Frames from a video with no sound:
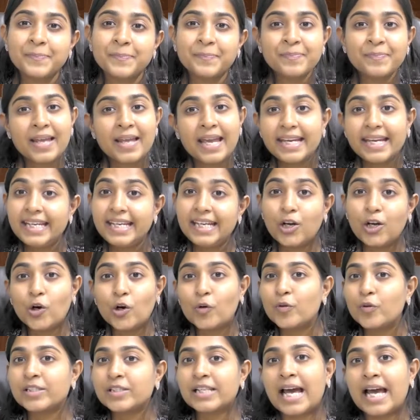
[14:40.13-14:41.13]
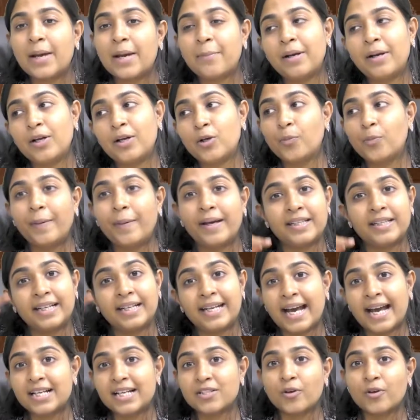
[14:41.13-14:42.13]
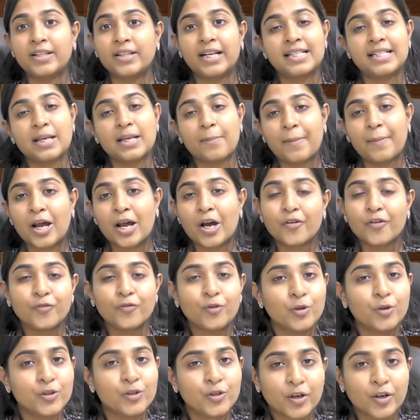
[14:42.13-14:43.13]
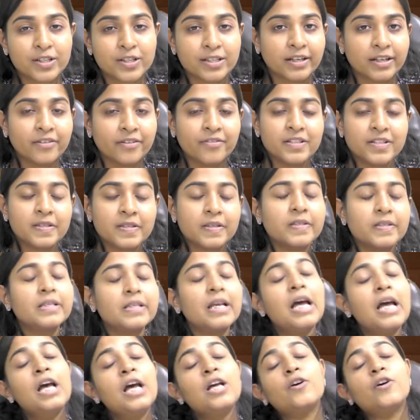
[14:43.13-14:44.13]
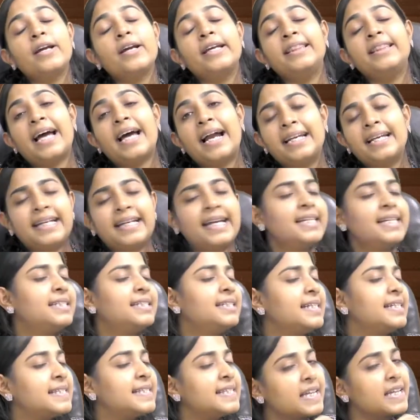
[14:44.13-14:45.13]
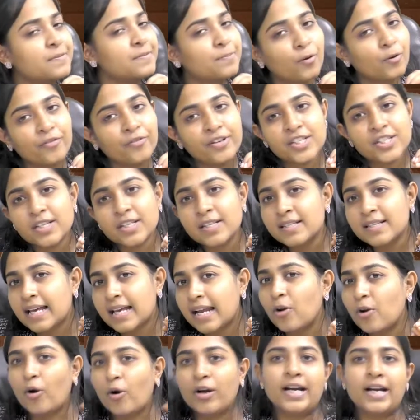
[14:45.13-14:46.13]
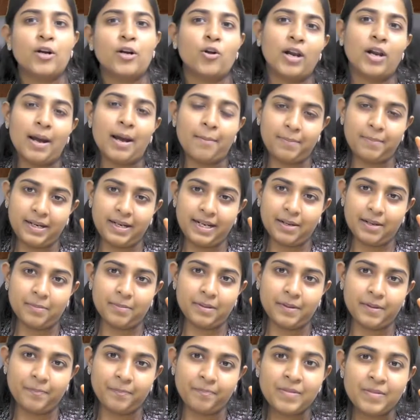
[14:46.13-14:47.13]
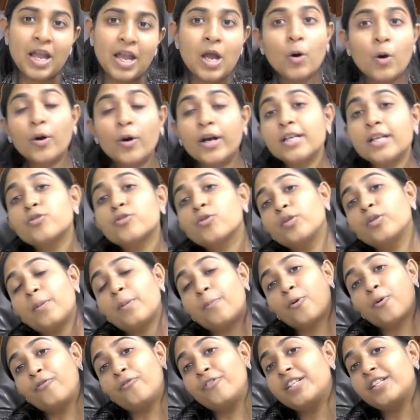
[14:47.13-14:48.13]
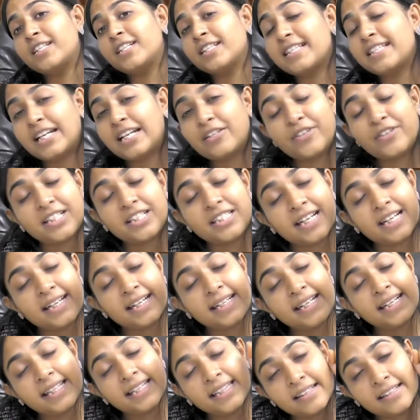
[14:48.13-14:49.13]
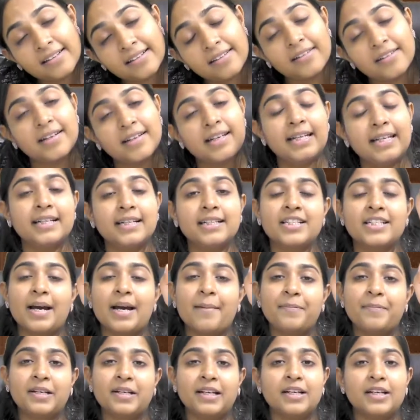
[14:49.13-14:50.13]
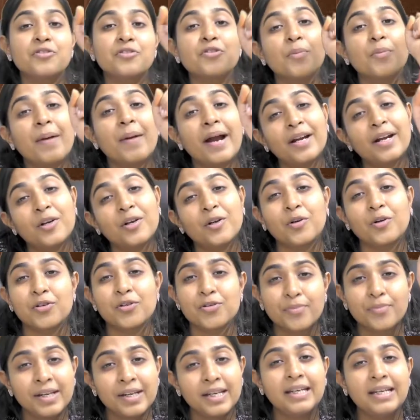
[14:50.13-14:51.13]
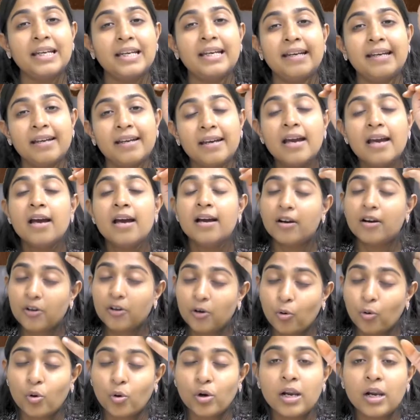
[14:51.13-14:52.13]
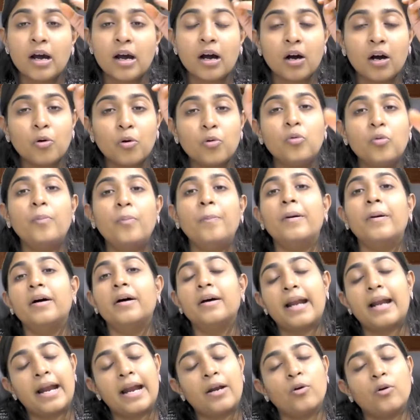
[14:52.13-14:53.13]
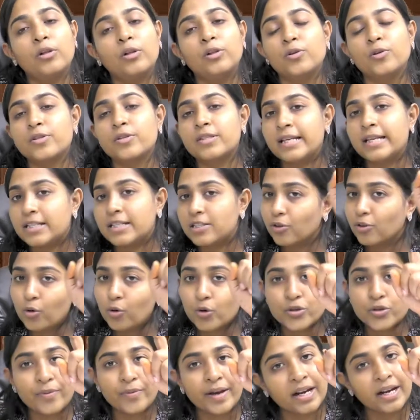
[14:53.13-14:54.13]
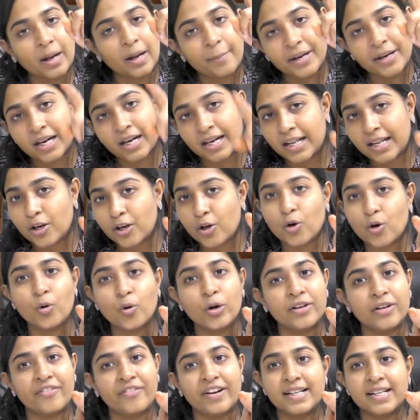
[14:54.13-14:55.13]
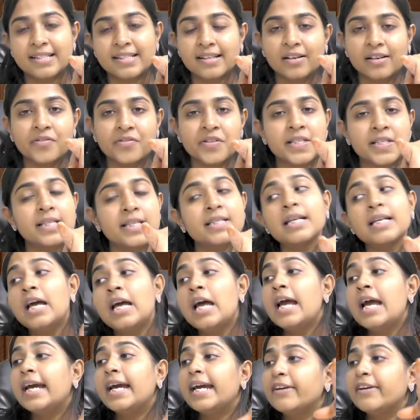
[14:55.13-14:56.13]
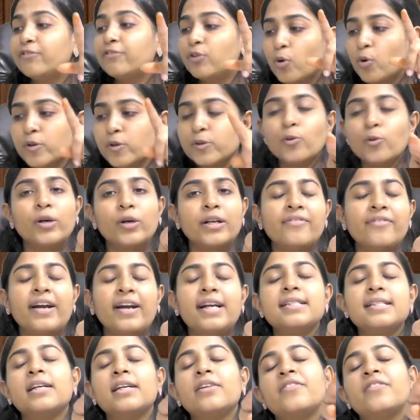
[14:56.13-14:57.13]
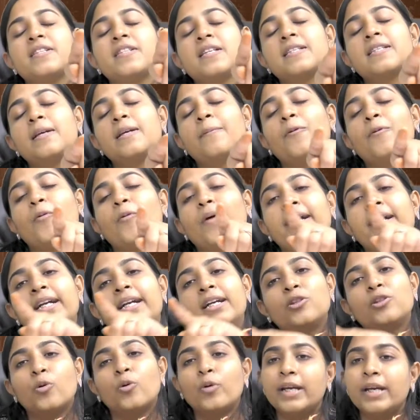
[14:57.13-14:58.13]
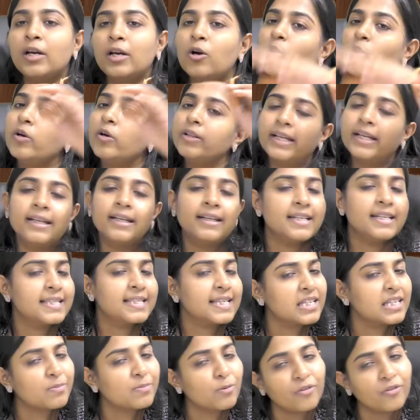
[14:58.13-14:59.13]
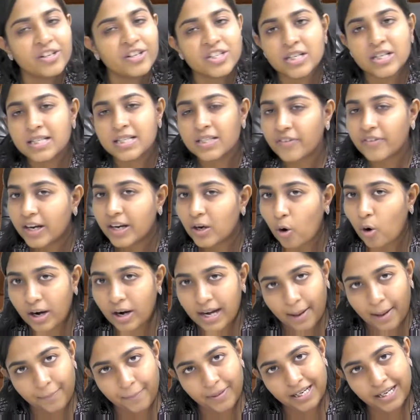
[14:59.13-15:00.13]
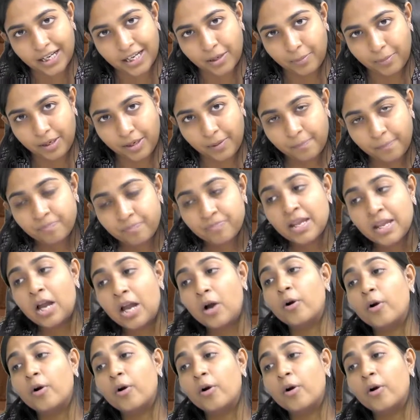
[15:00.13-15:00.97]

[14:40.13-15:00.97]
ECO was liable to pay the tax on that supply of goods or services. In that case, TCS provisions are not at all applicable. Okay, so the provisions that we had studied in the earlier chapter, Zomato, Swiggy, or Ola, Uber, and all those things, those were coming under your notified services. If those notified services are provided through ECO, then TCS provisions were not applicable. Okay,